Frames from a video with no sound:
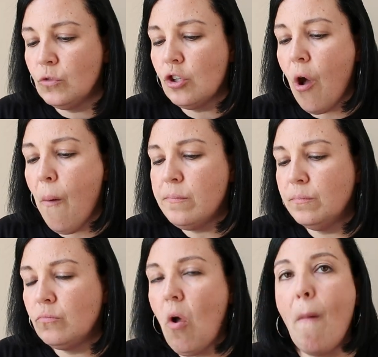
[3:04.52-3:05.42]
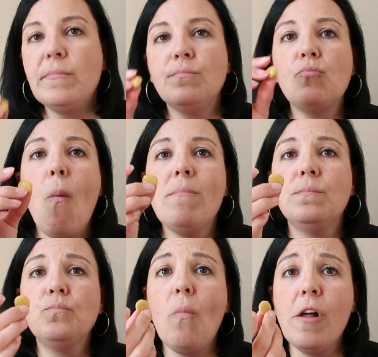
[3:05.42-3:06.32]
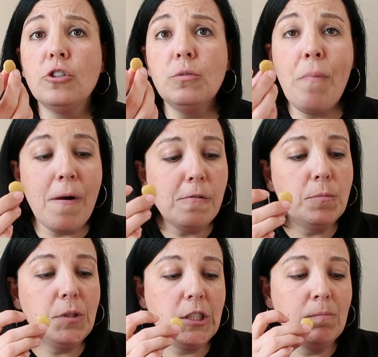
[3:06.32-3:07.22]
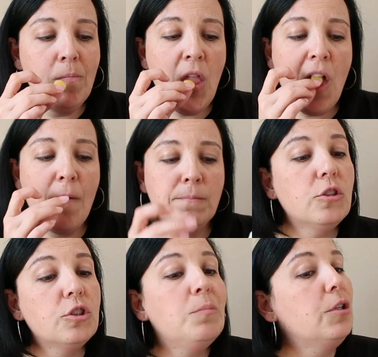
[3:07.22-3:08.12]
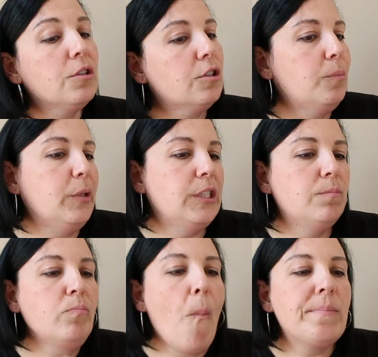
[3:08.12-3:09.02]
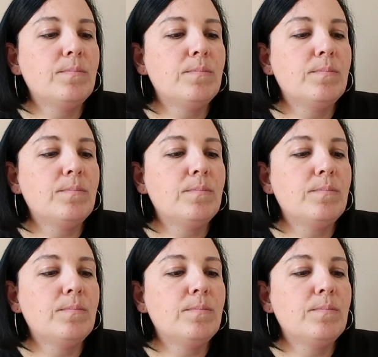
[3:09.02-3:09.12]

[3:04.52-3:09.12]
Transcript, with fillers: So, it's a pickled bean. It's a miracle bean.